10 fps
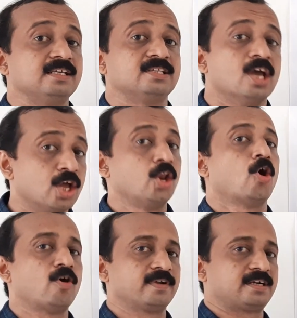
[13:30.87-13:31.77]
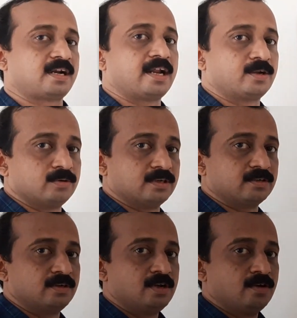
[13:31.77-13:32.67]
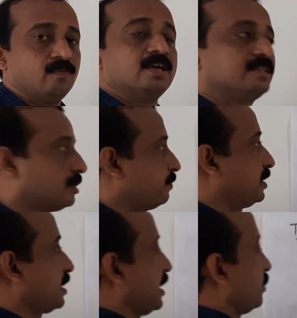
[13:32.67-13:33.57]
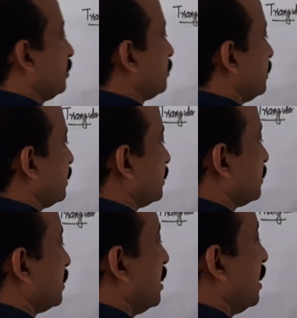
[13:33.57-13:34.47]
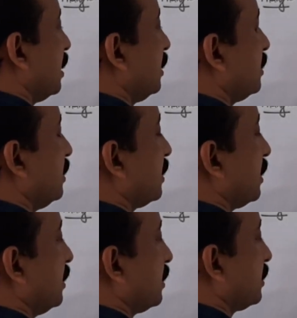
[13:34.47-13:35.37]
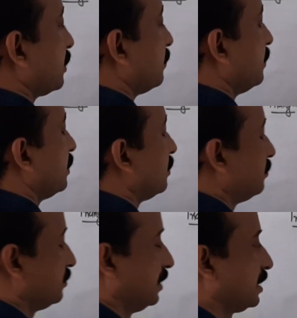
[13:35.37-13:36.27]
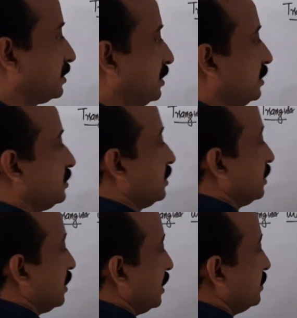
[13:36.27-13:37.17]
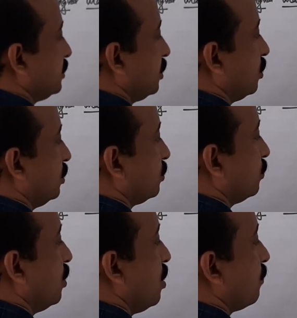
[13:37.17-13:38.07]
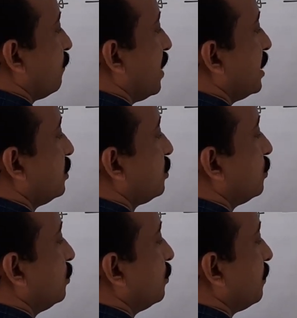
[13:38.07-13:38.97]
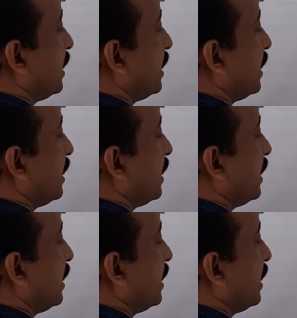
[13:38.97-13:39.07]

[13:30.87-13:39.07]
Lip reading: is lower triangular. What is upper triangular matrix? And here I write a matrix that is A is equal to 1 2